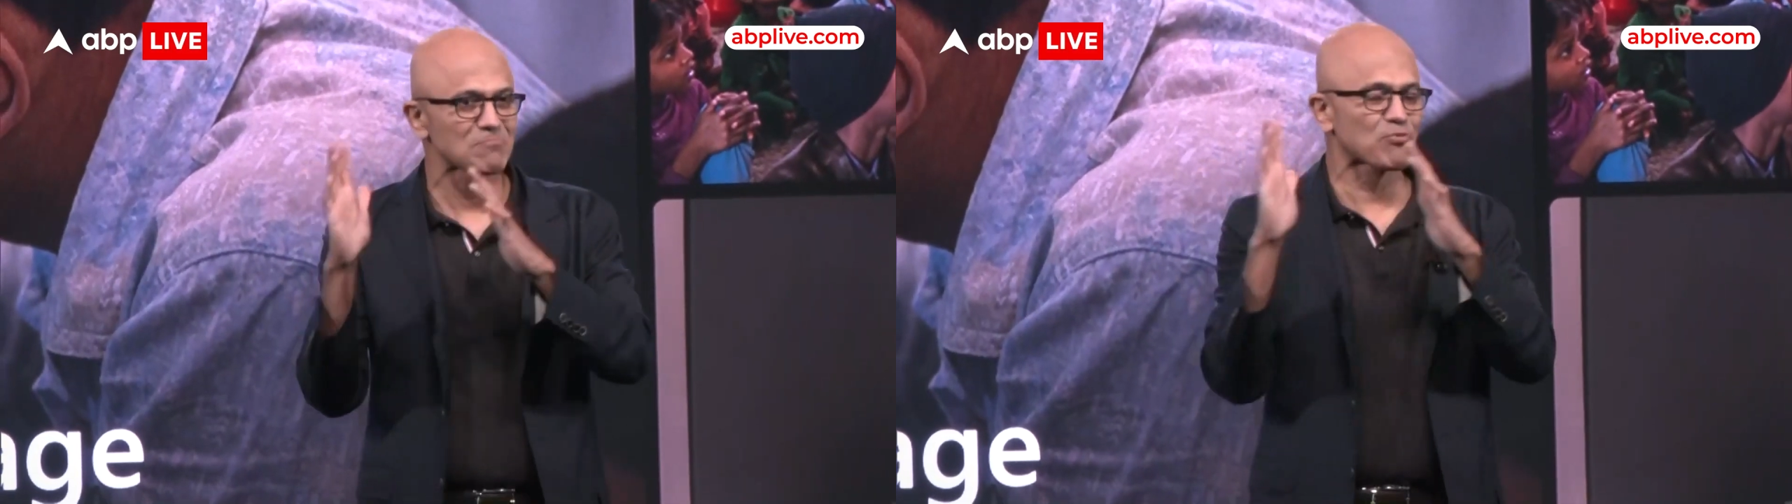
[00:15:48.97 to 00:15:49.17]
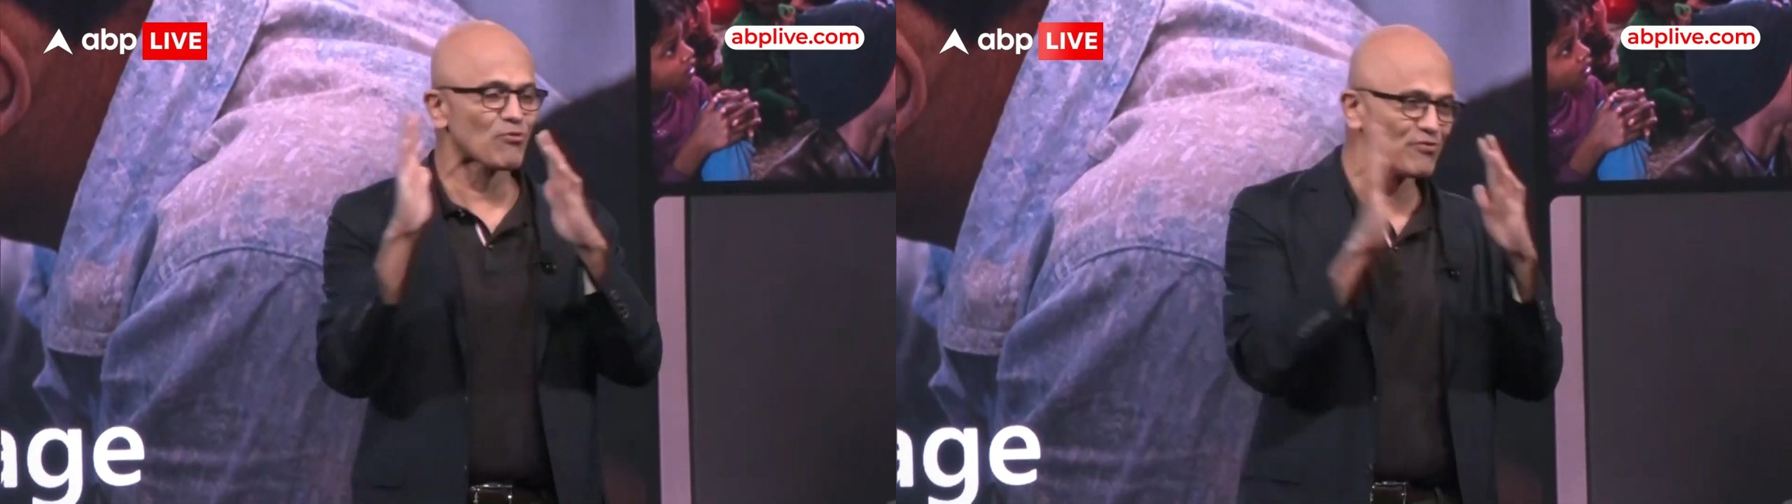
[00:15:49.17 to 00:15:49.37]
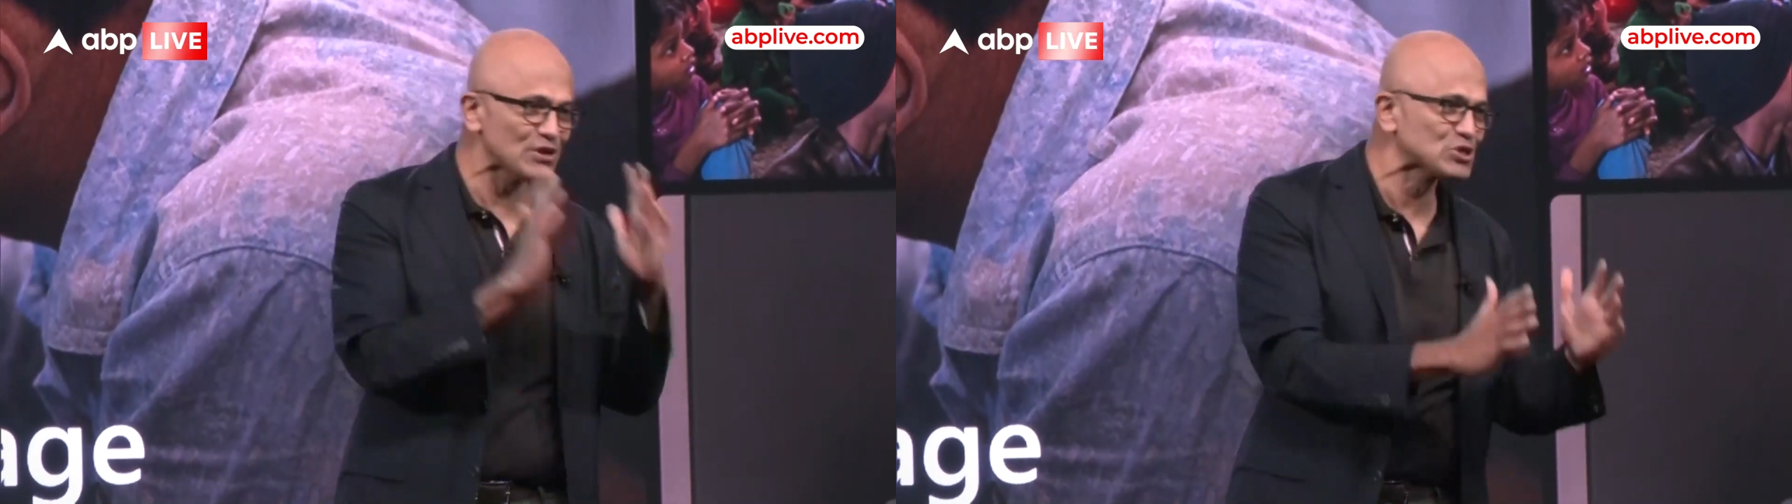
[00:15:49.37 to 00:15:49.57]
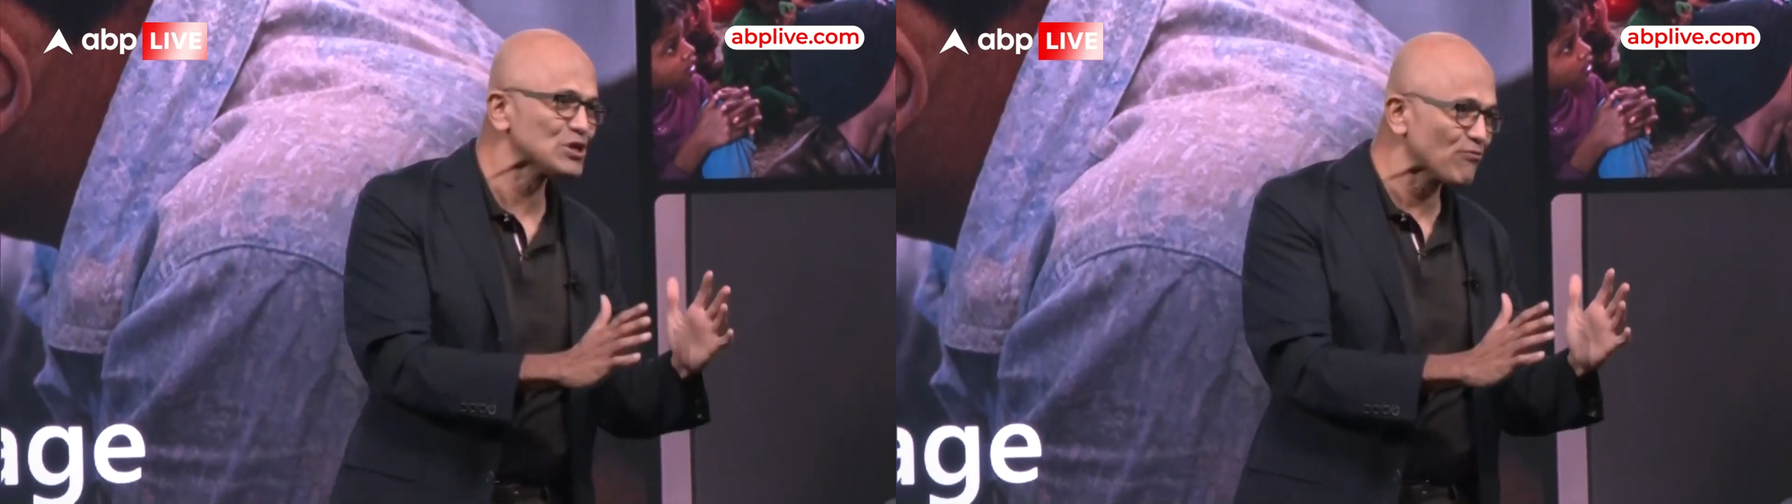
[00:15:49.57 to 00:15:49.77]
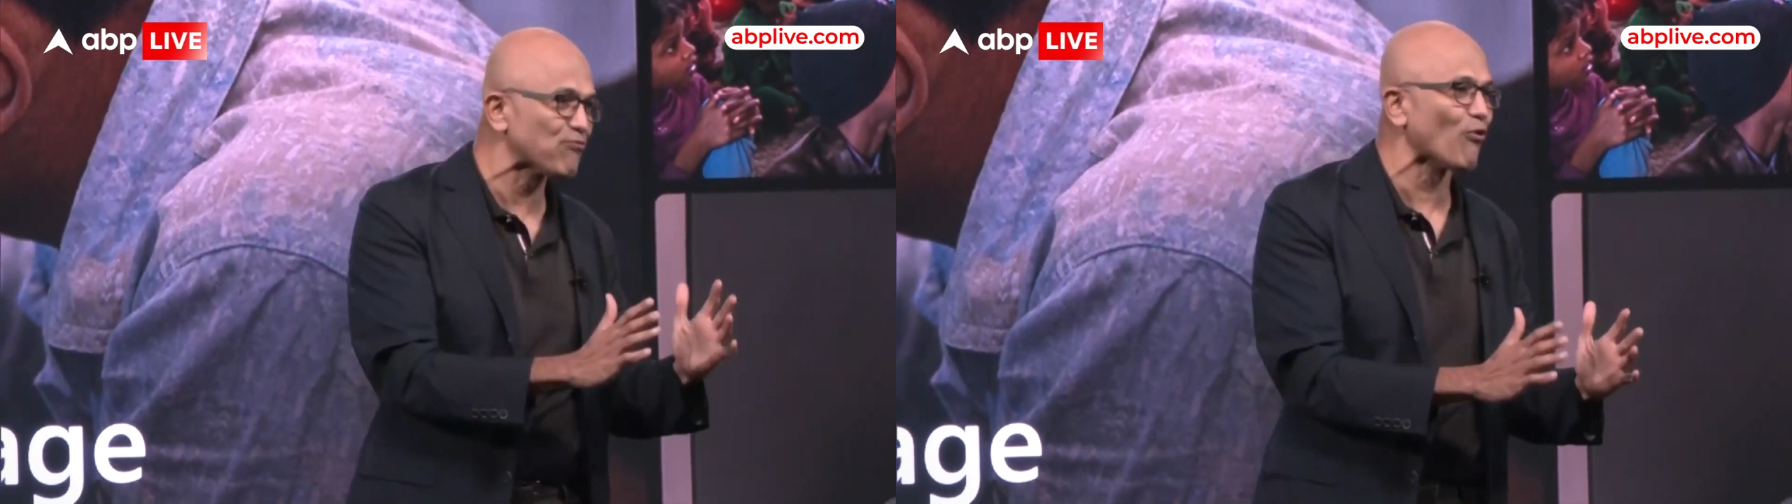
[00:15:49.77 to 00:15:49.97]

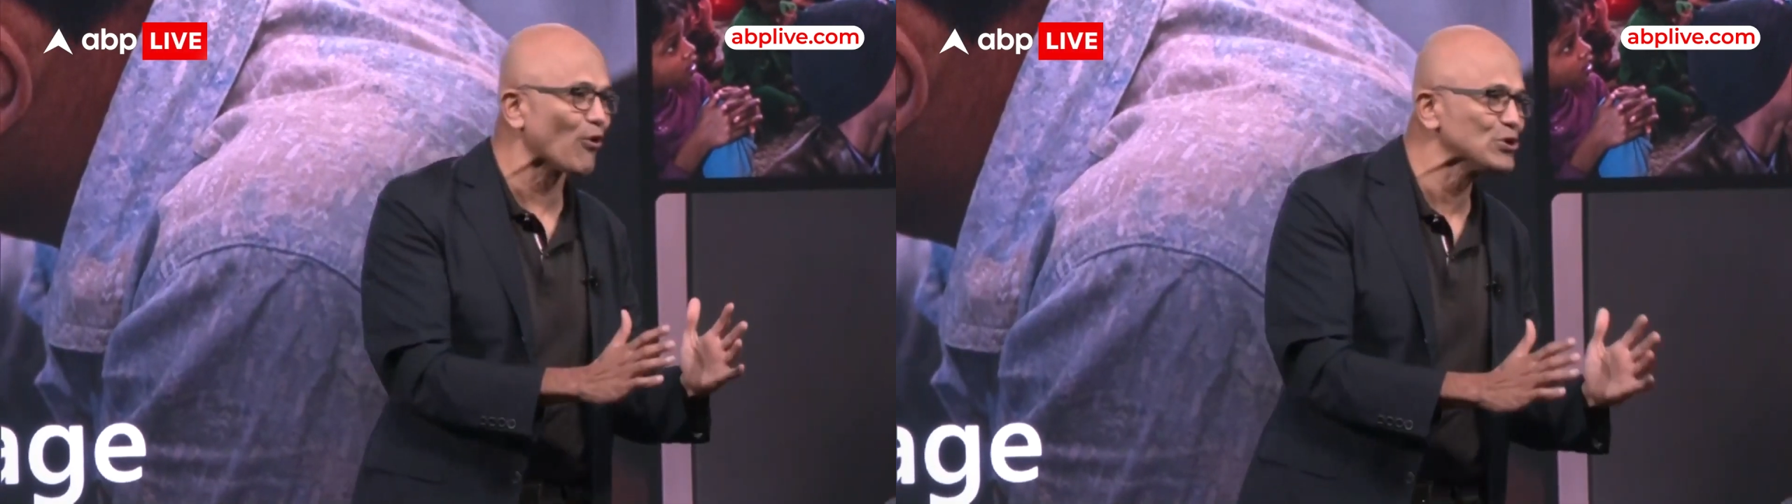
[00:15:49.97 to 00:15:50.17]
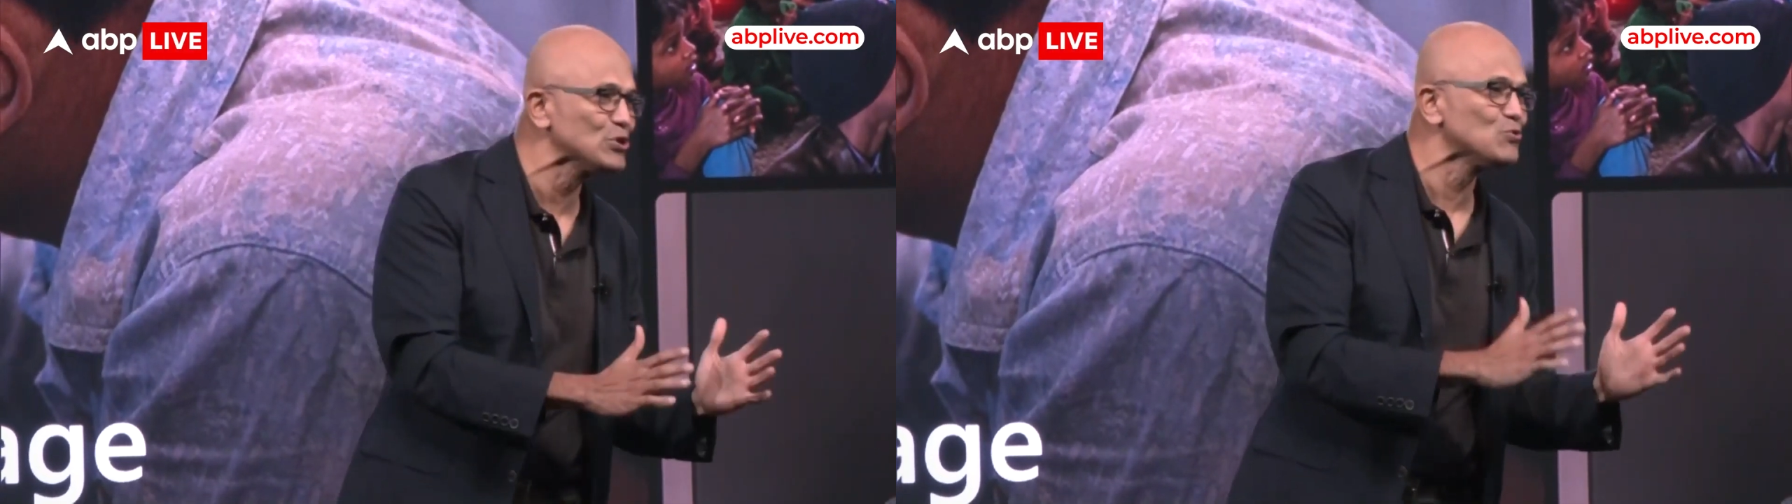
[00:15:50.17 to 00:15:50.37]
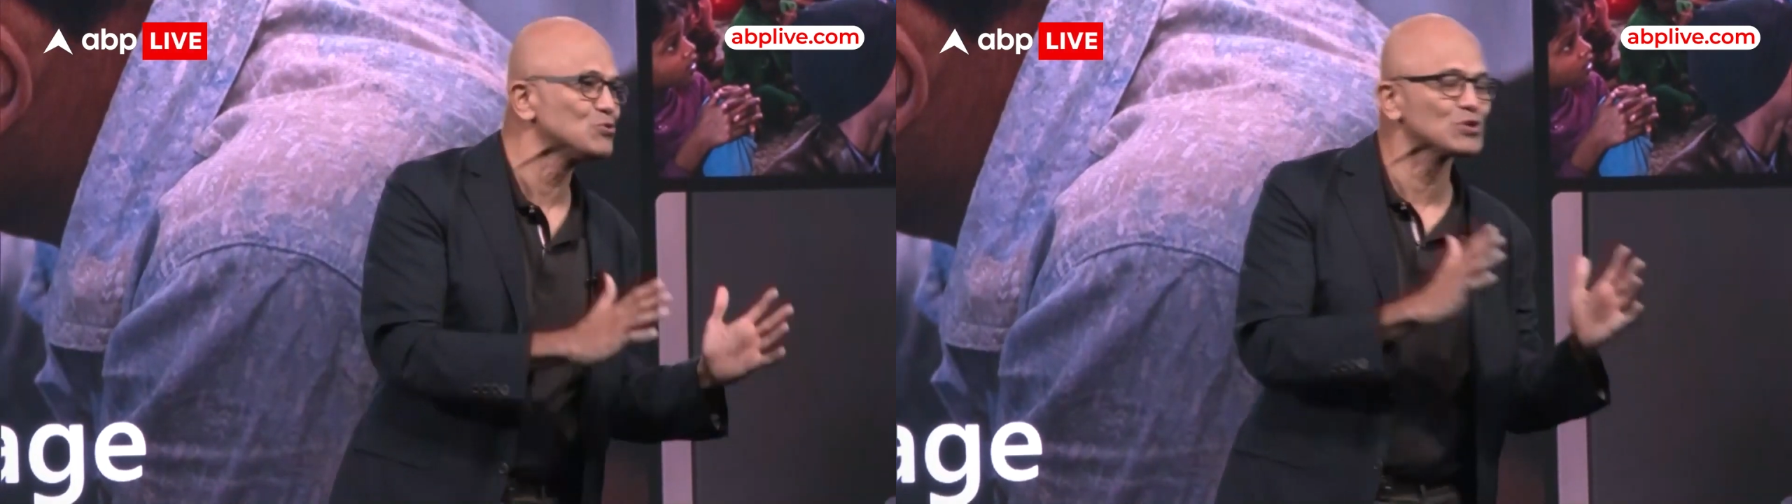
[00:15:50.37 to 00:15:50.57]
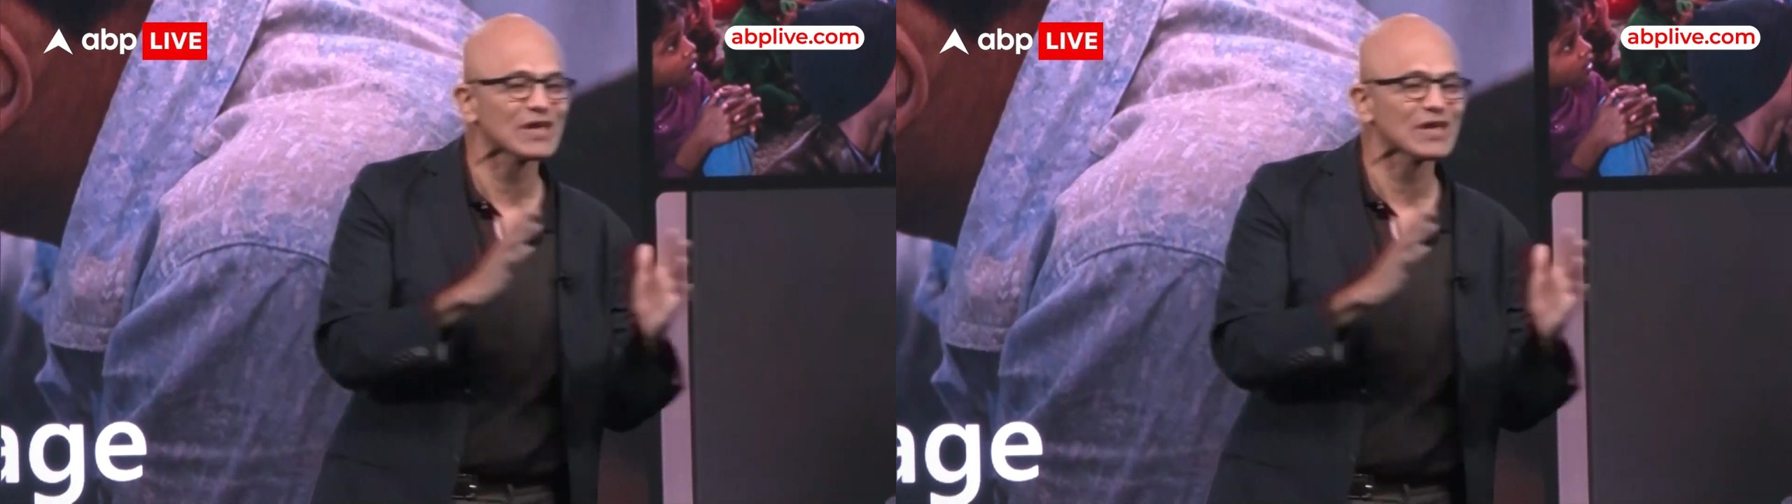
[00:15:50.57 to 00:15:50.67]
provisioned for you to